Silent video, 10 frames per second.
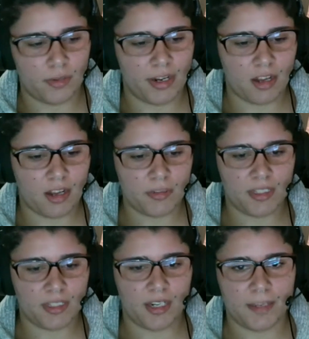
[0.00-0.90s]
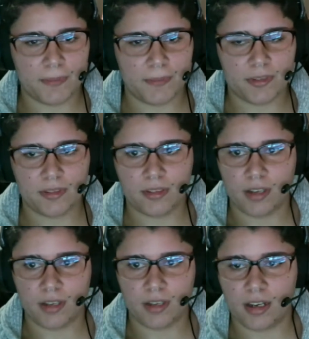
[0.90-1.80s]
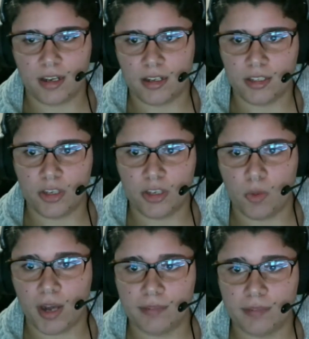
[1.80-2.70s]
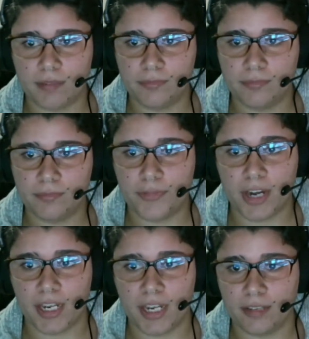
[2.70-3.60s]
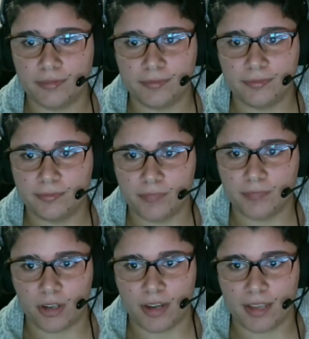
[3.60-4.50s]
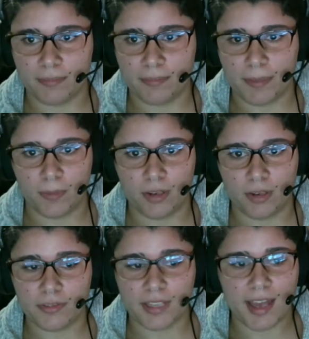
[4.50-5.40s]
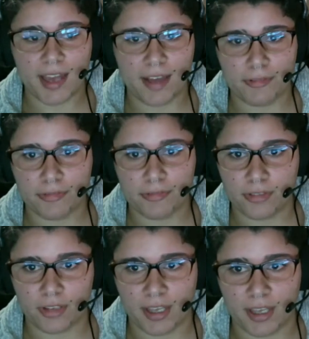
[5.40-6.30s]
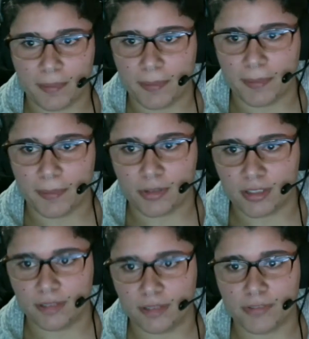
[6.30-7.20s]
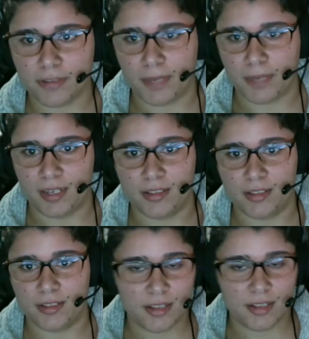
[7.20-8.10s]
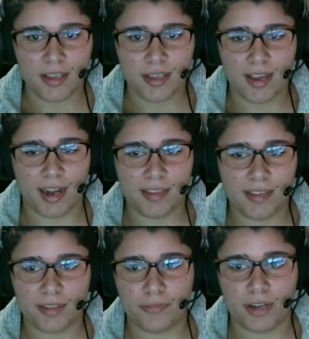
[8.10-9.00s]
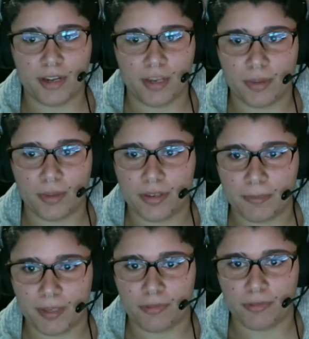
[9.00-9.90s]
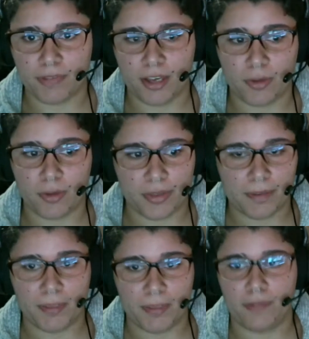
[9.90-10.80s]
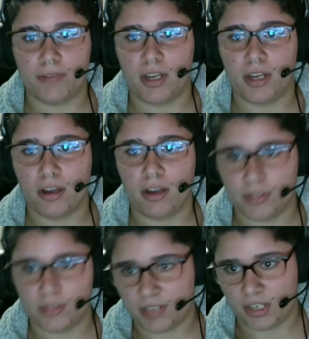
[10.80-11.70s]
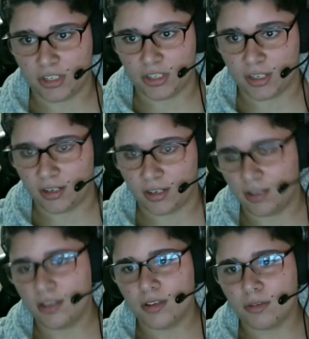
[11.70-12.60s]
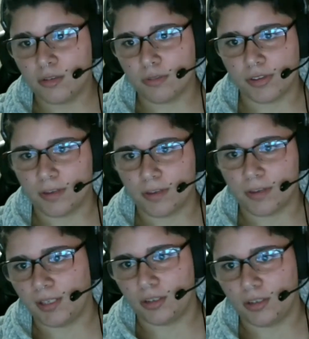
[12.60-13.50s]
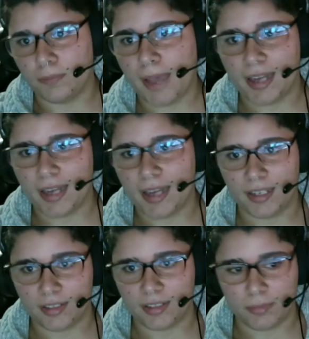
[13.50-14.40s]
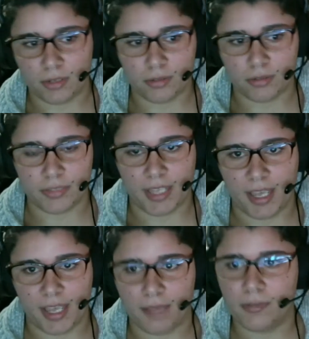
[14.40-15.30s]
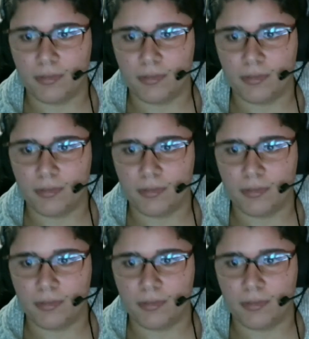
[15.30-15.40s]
it comes to clips, you want funny. All right. People love to laugh. Okay. People are always looking for comedians. Anything funny, whether it be a fail, whether it be a funny conversation, whether it be you panicking in the middle of a game,